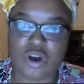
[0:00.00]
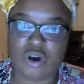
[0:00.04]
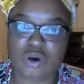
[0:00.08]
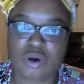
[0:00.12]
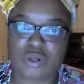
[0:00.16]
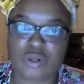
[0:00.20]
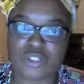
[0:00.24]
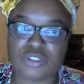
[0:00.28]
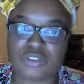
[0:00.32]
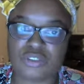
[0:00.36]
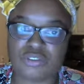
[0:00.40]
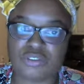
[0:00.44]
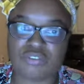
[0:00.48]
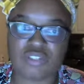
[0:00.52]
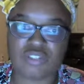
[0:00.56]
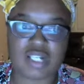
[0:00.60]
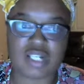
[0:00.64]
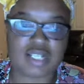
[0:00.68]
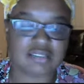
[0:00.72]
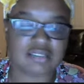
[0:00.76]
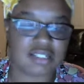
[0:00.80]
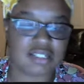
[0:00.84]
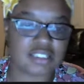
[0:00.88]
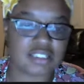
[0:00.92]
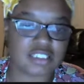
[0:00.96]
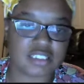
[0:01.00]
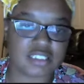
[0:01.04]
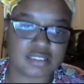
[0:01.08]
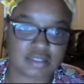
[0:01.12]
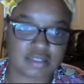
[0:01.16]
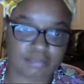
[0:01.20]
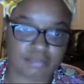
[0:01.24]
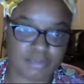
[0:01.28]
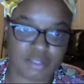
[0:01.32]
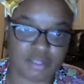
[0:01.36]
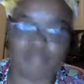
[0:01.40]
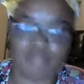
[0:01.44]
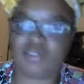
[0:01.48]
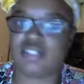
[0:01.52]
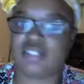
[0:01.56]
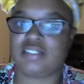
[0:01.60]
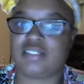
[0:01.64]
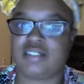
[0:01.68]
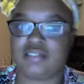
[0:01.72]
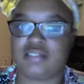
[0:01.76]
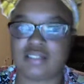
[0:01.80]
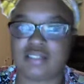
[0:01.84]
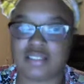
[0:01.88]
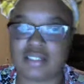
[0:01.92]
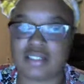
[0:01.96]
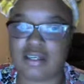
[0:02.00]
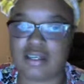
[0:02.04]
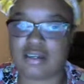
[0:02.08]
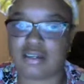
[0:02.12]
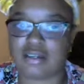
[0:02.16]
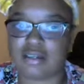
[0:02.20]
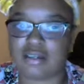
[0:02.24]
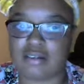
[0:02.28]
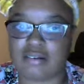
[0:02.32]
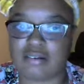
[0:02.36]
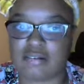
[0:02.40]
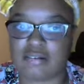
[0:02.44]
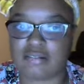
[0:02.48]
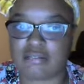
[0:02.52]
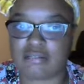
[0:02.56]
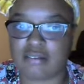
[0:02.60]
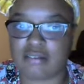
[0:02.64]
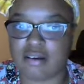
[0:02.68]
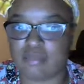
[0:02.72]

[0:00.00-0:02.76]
Or do you feel like there's just a big misunderstanding